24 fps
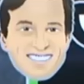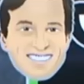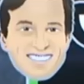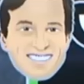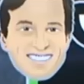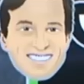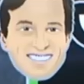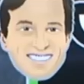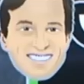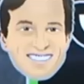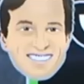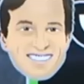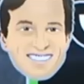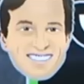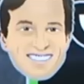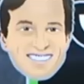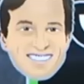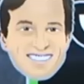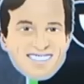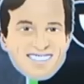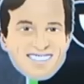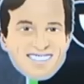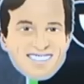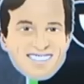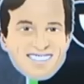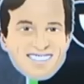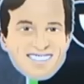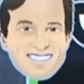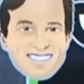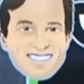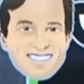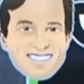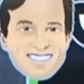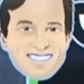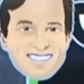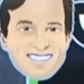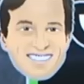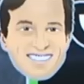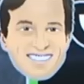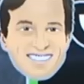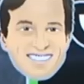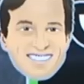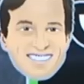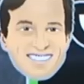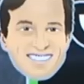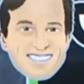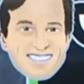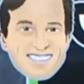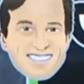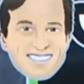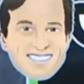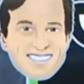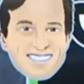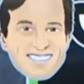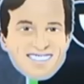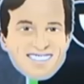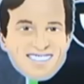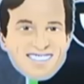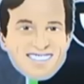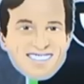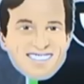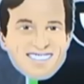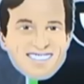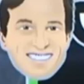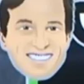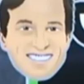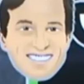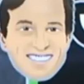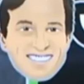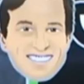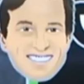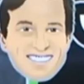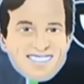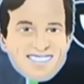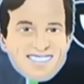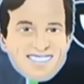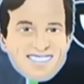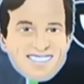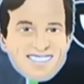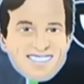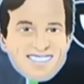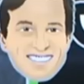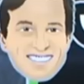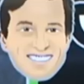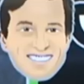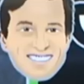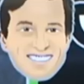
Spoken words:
(silent)